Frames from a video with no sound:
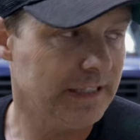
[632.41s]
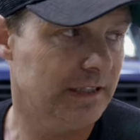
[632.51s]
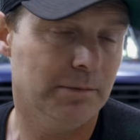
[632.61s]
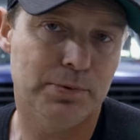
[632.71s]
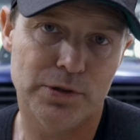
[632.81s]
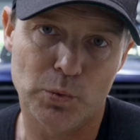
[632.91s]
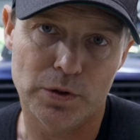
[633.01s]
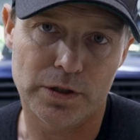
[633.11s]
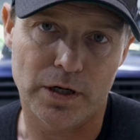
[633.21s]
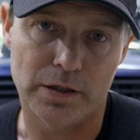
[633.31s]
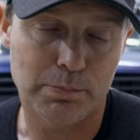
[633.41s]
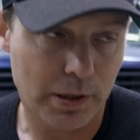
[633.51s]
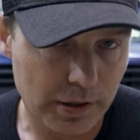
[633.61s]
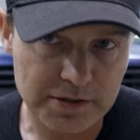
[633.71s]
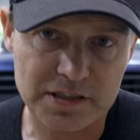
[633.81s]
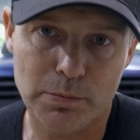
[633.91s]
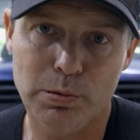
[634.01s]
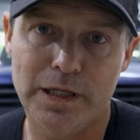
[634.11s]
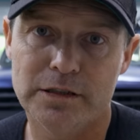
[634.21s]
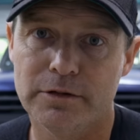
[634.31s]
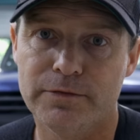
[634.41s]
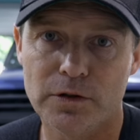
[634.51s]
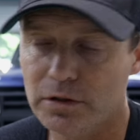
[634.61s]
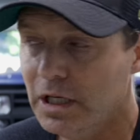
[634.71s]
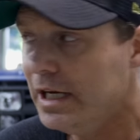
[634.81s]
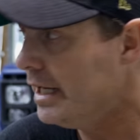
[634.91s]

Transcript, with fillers: simple to work on. Parts are plentiful.